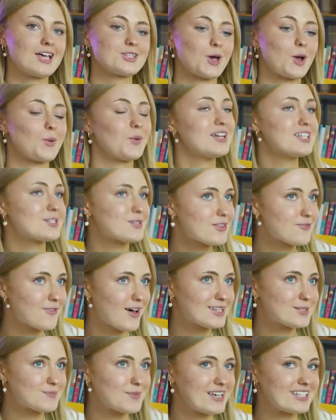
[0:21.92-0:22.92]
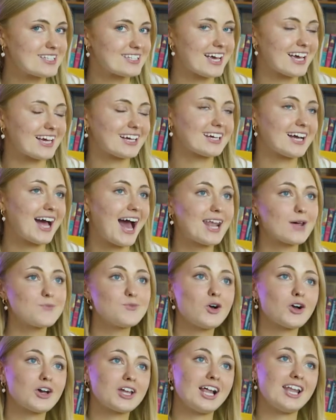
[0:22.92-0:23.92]
So I went into the first meeting, and I'm
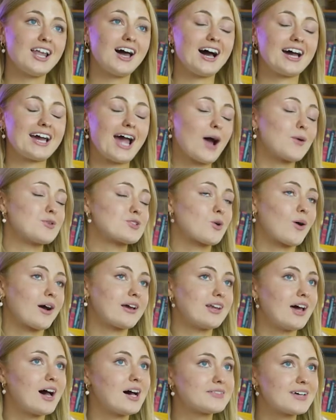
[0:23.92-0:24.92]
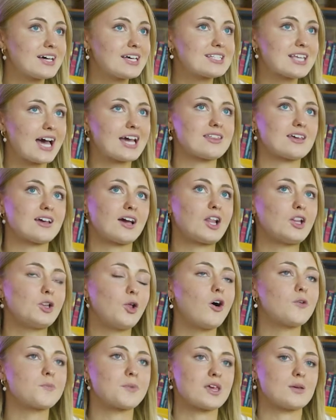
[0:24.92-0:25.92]
not going to lie, I was quite nervous. I think a
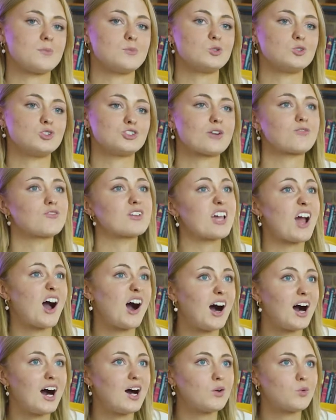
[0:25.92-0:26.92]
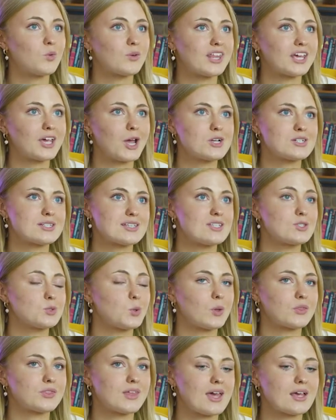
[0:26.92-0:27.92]
lot of people generally are when they go to these
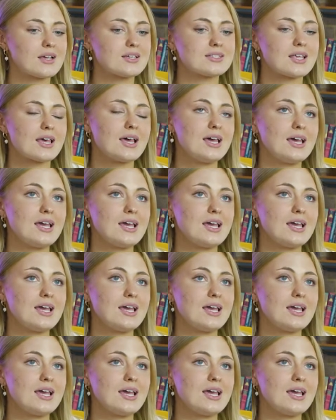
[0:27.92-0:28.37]
sort of things.